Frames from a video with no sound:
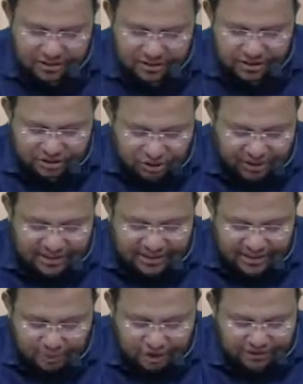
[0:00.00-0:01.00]
So in the
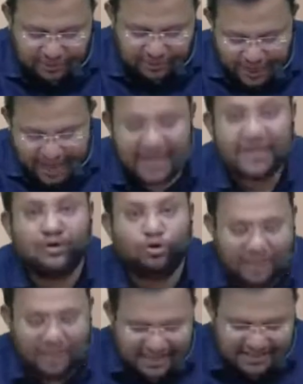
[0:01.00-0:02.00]
books of the buyer who
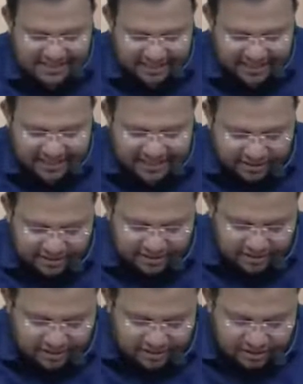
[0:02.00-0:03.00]
buys the right,
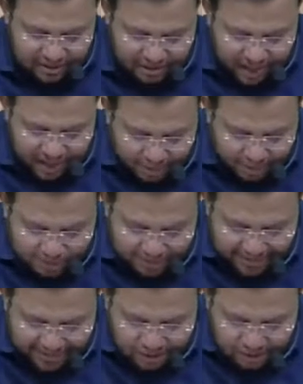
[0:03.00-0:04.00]
the amount paid to the